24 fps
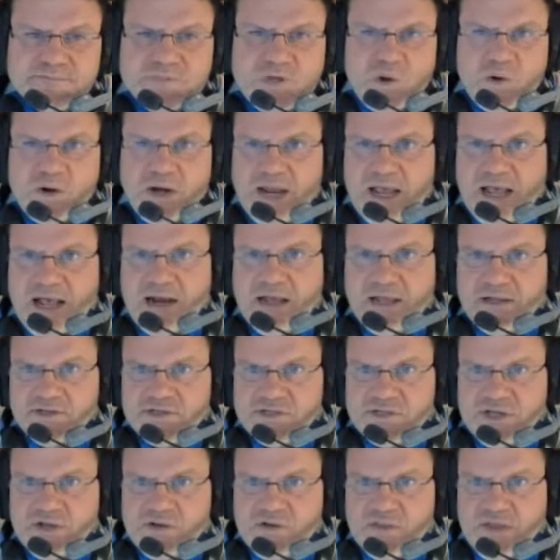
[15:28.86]
Tony
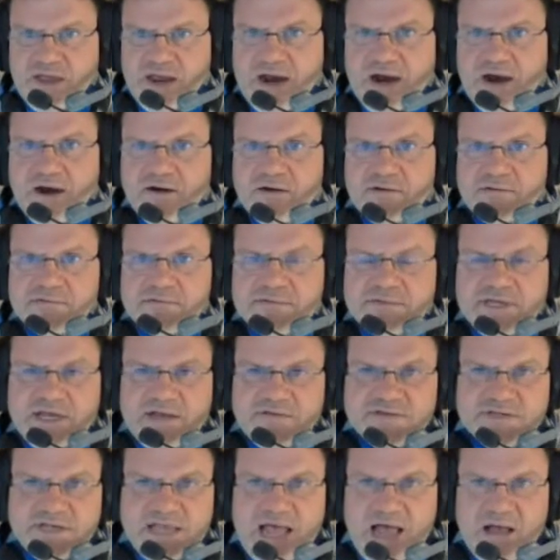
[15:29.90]
Elliott's still there.
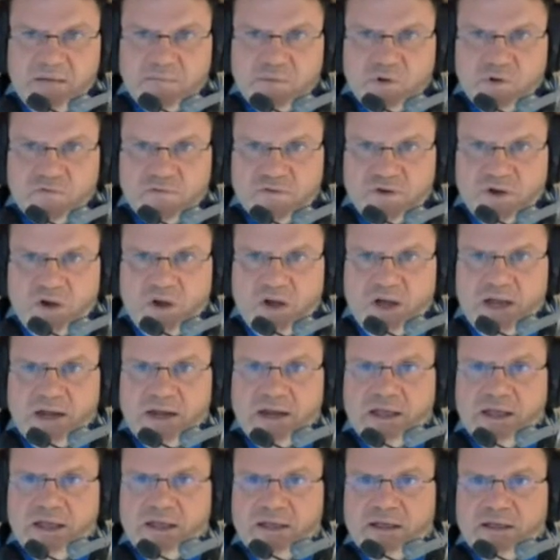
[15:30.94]
Jeff Scott moved
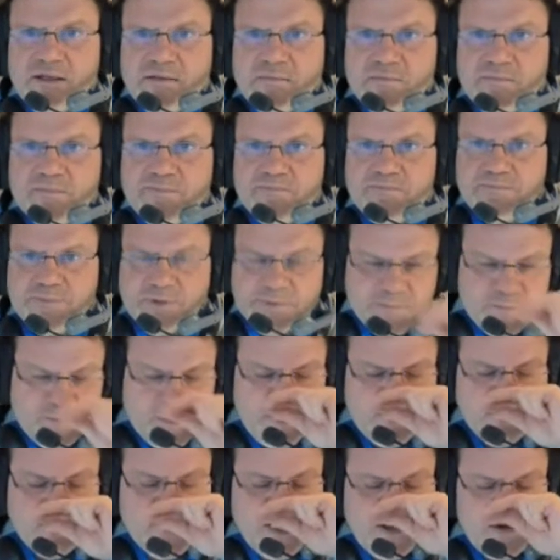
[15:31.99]
on. But
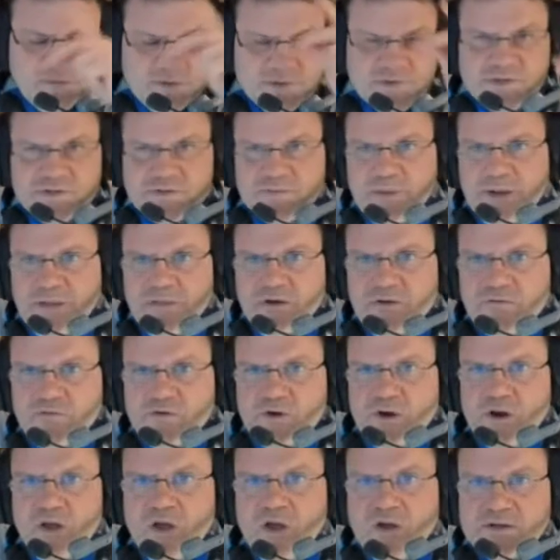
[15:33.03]
Brent Venables has been there
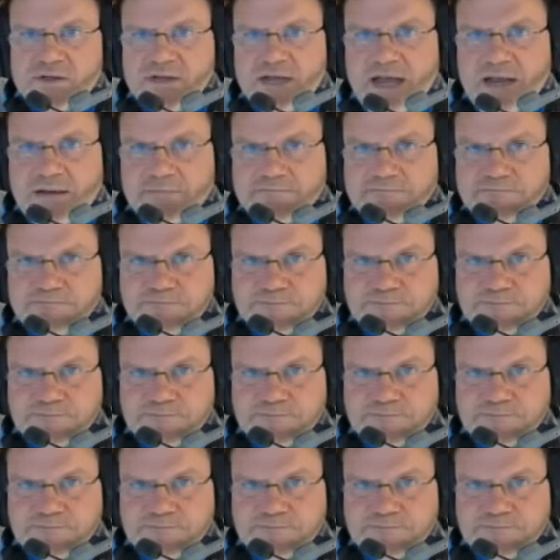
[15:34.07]
for a long time.